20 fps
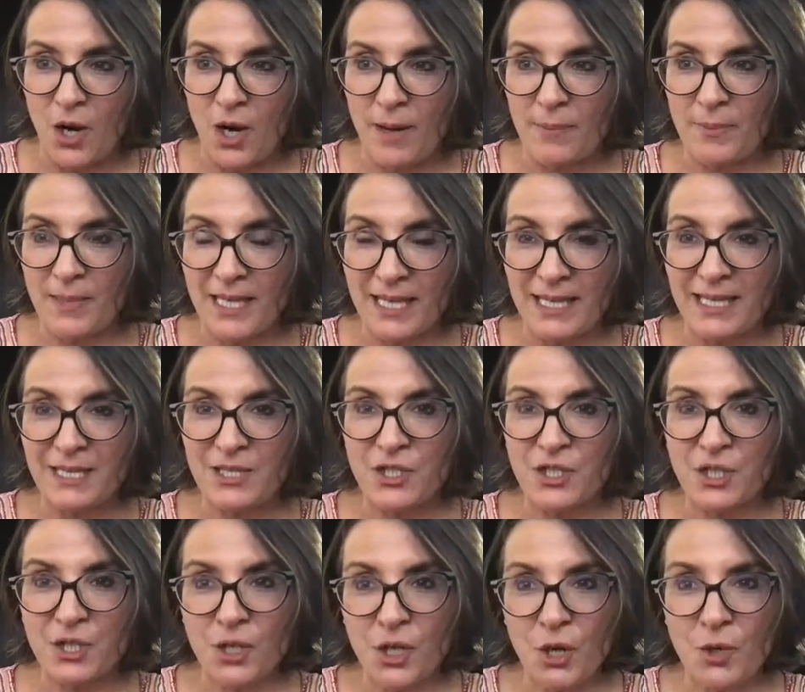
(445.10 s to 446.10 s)
I'm getting
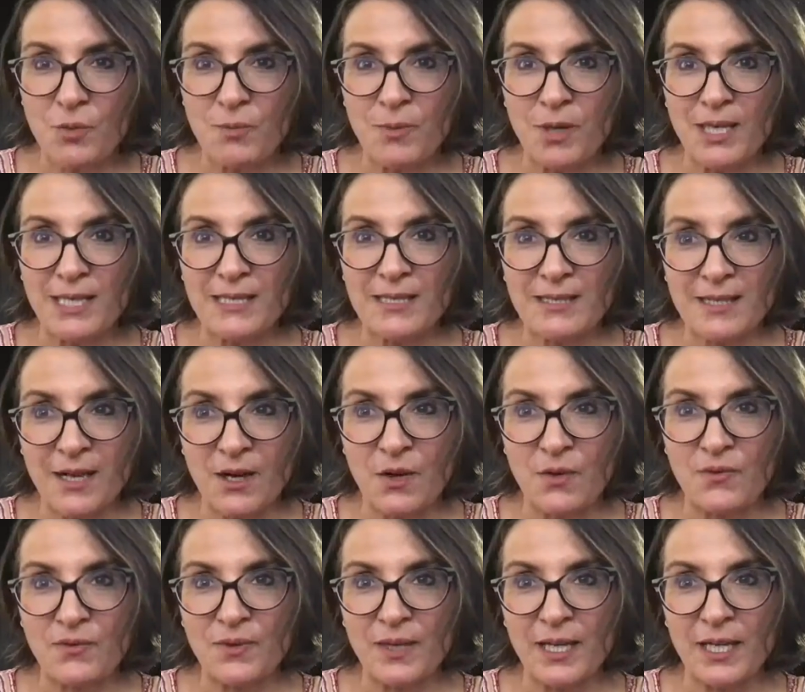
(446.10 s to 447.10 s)
to know
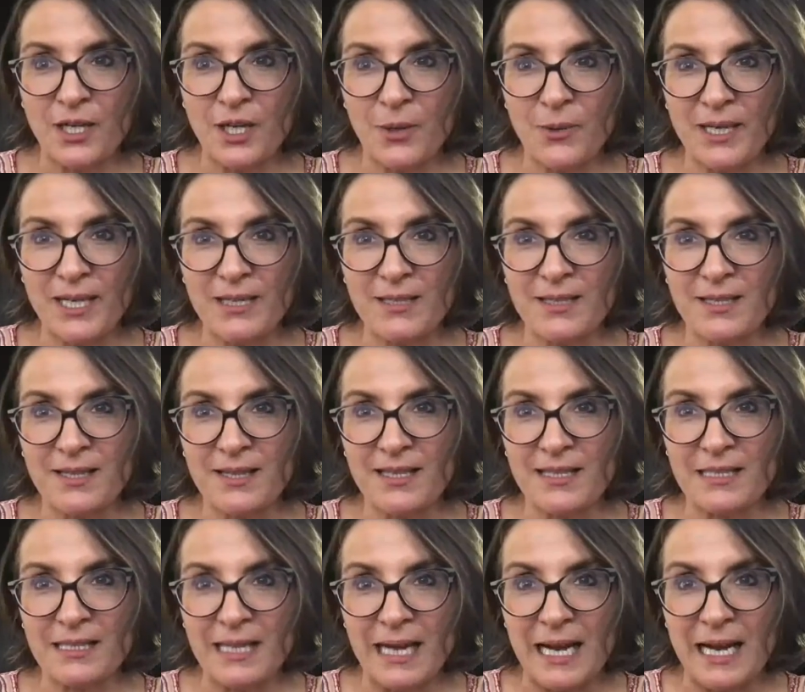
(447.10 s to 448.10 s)
myself and going into
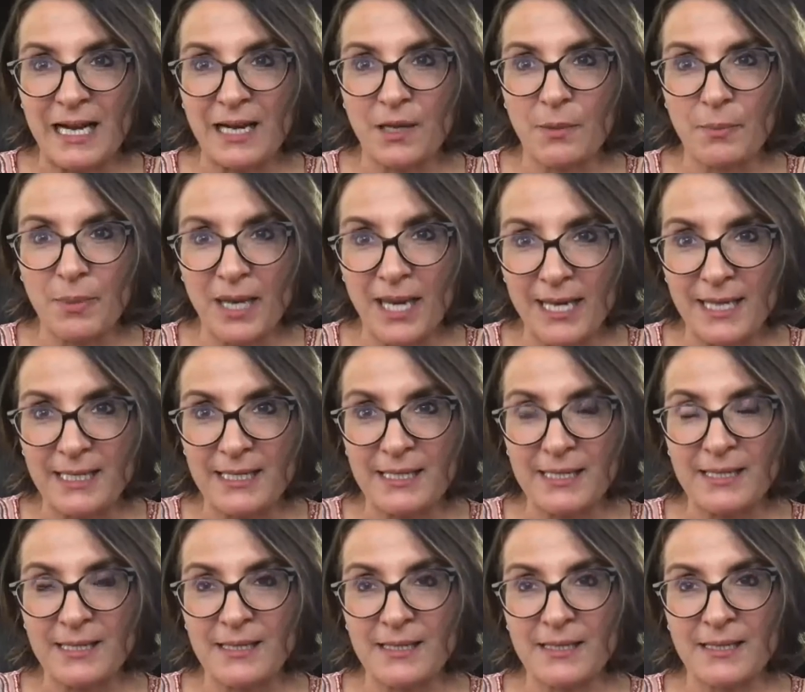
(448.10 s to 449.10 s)
the dark
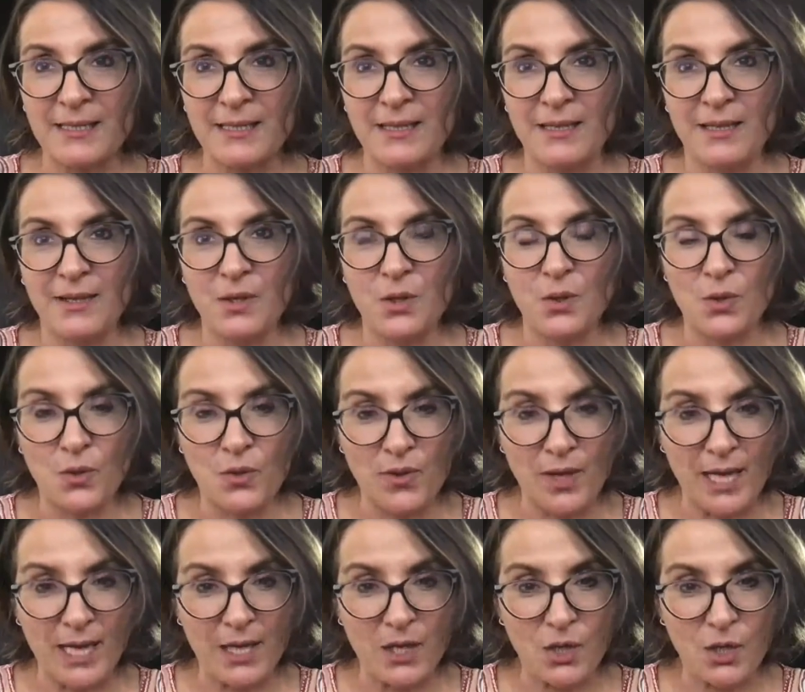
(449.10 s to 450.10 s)
places
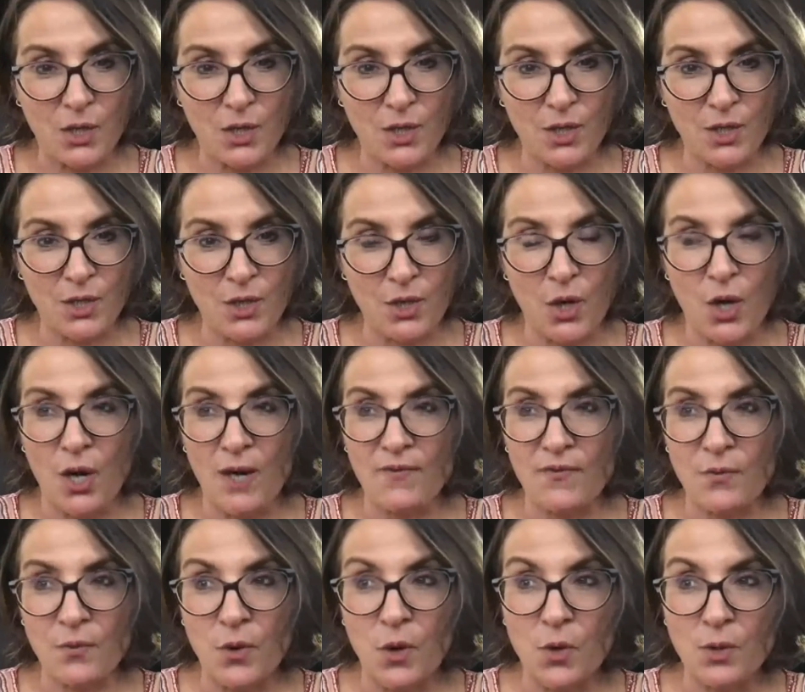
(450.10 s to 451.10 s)
that,
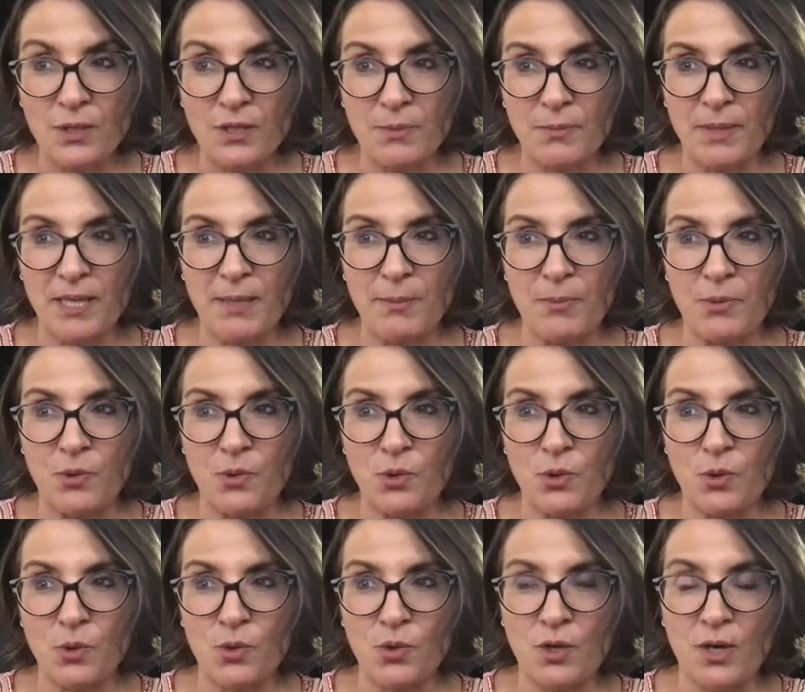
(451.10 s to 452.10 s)
I've wronged
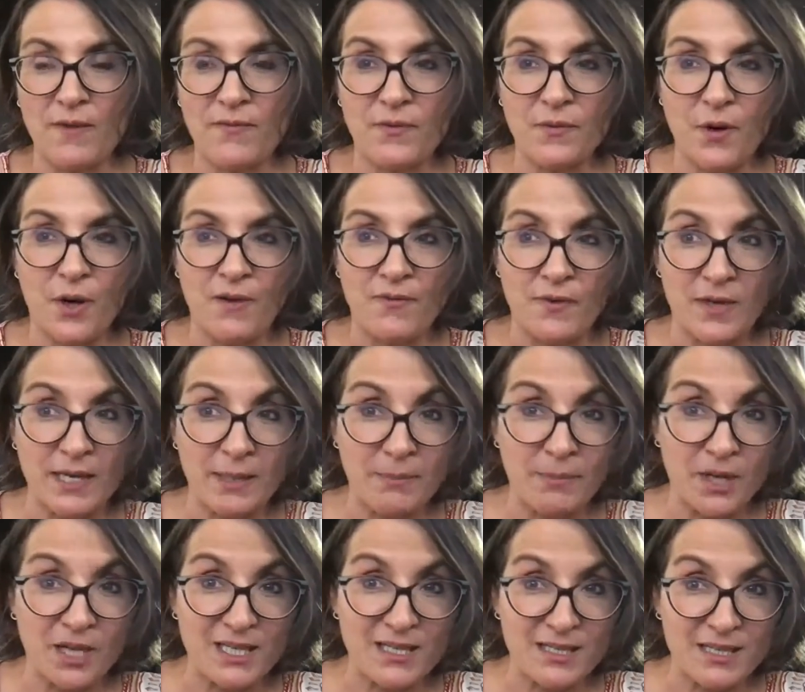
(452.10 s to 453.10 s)
people, or I've let
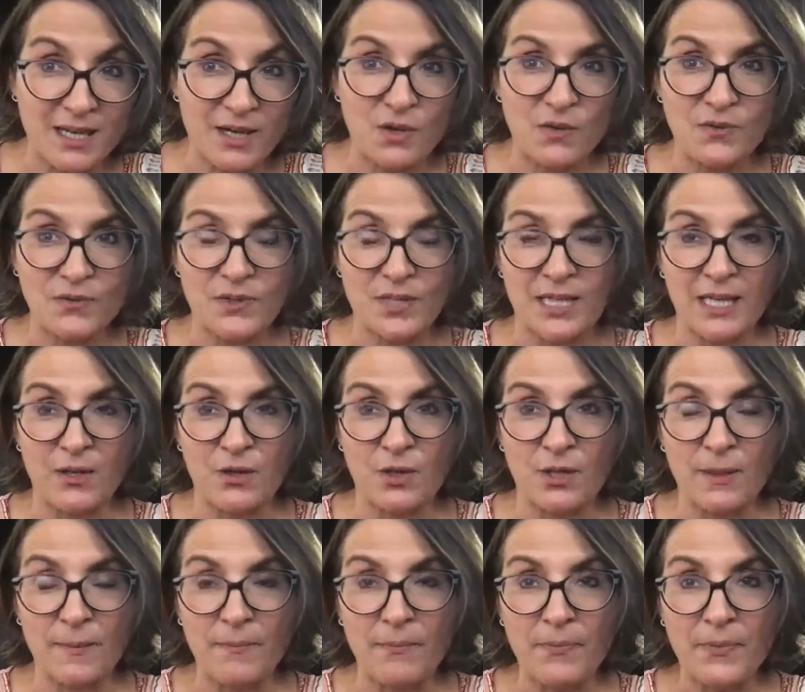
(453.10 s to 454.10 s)
myself
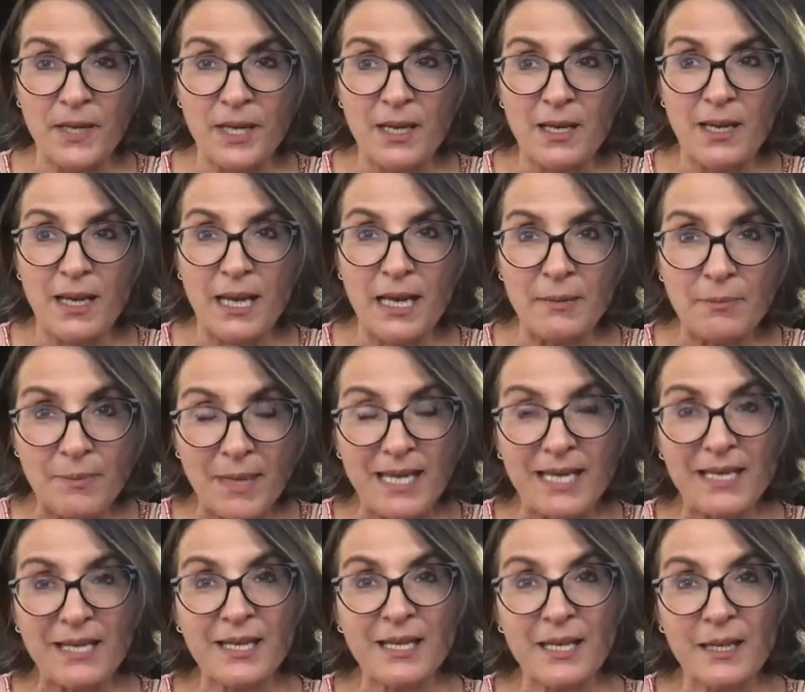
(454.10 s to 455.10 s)
down, and
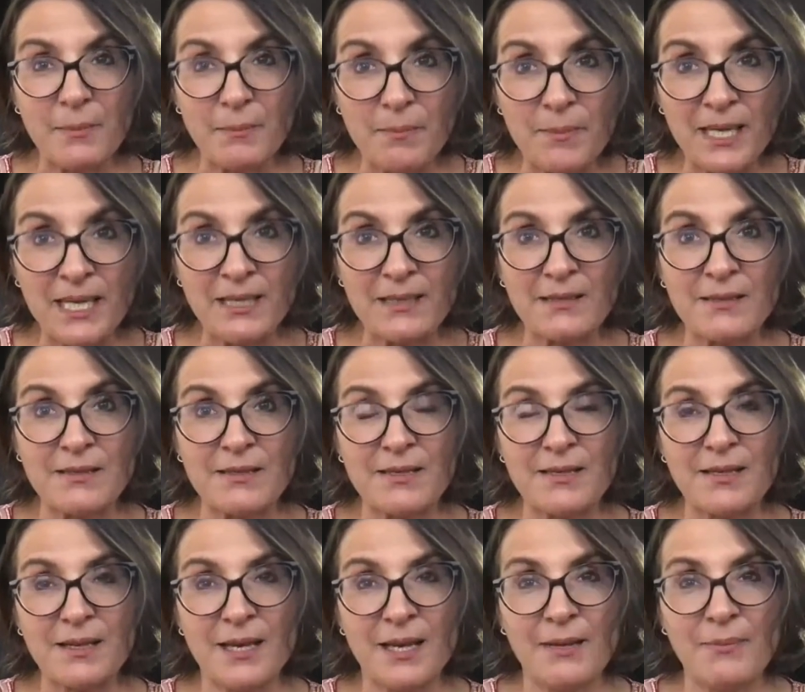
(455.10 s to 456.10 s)
making
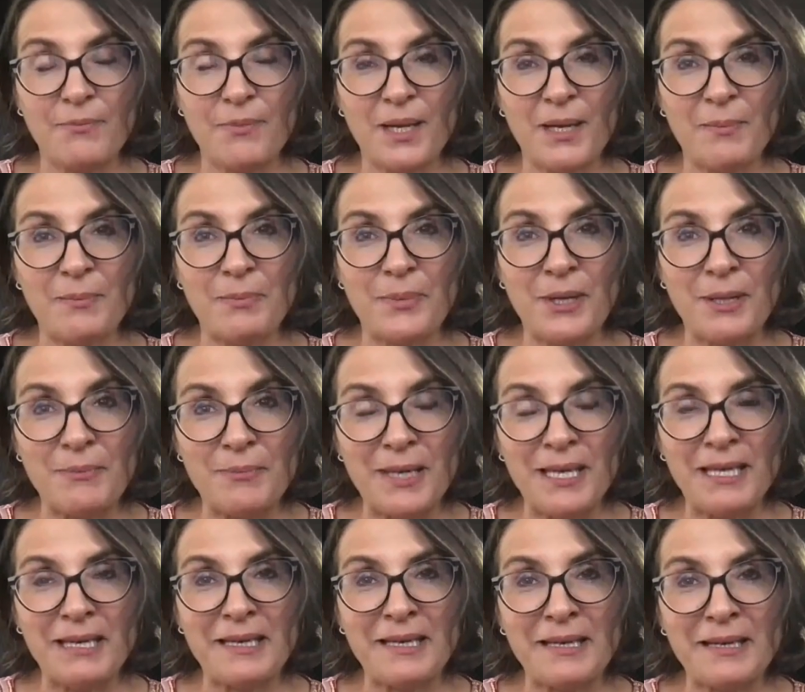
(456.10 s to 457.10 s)
amends. And by
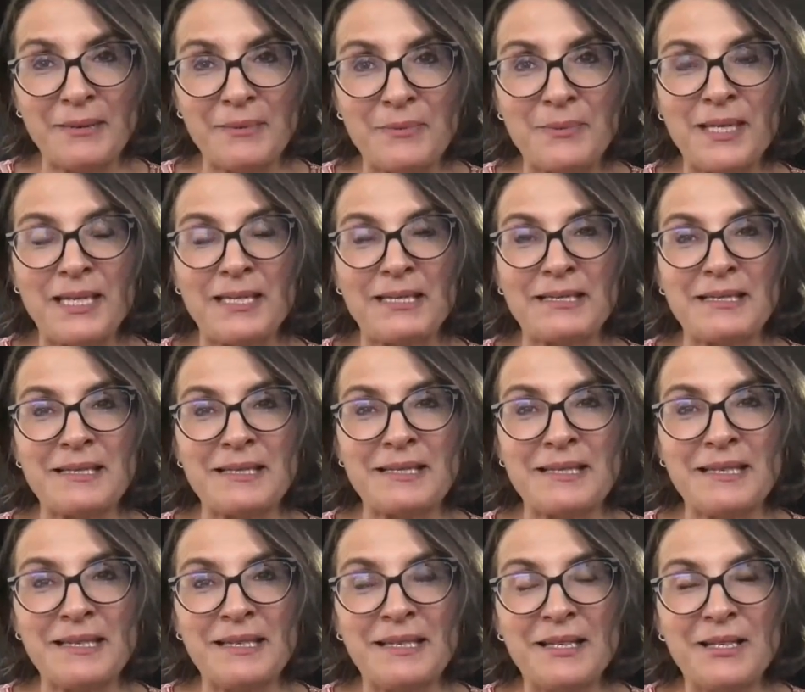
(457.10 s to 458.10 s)
making
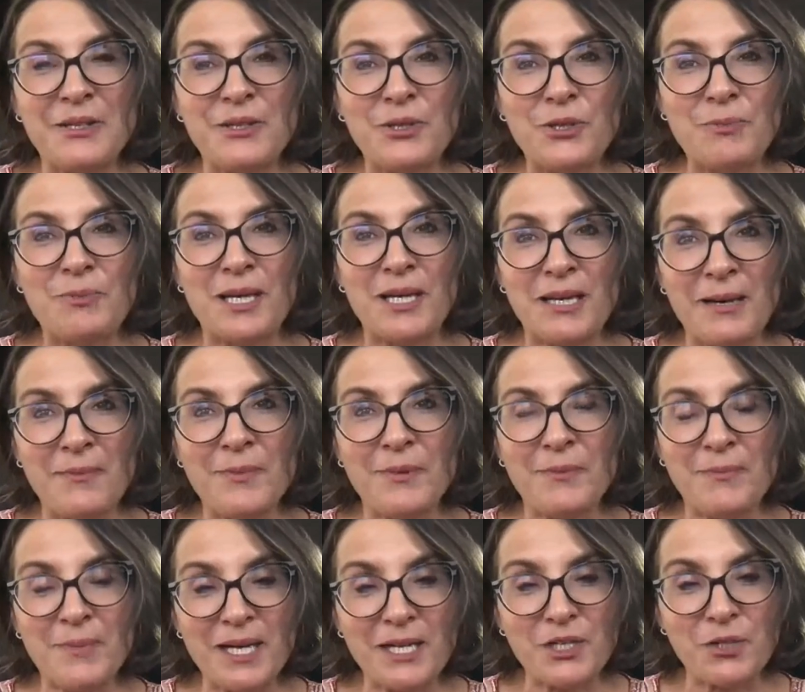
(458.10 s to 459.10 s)
amends, you become
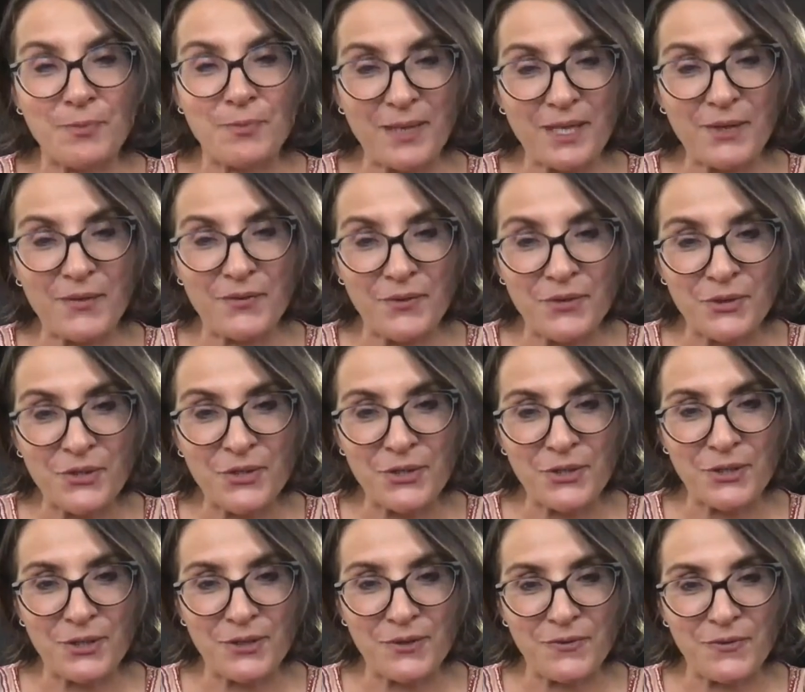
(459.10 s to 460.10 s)
a much better
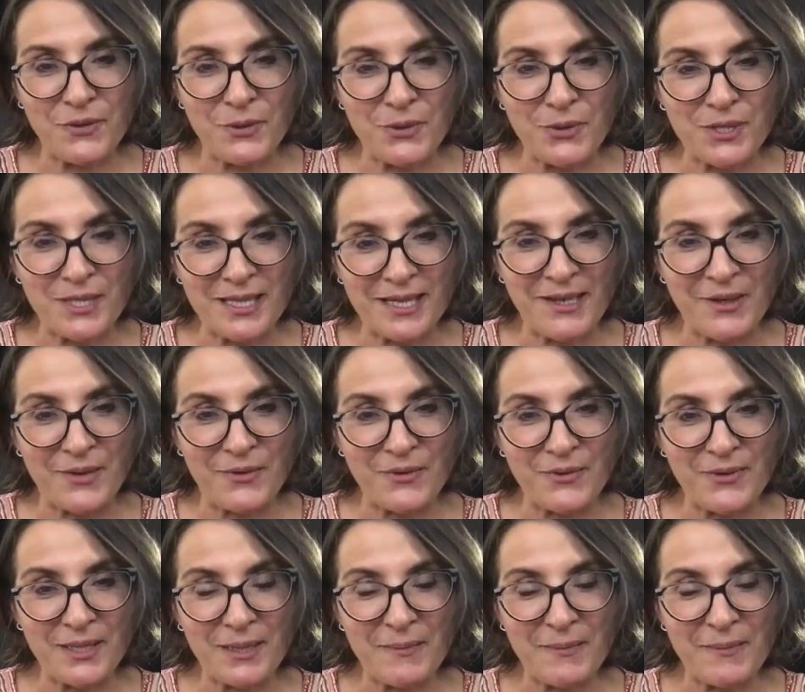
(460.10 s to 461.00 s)
version of yourself.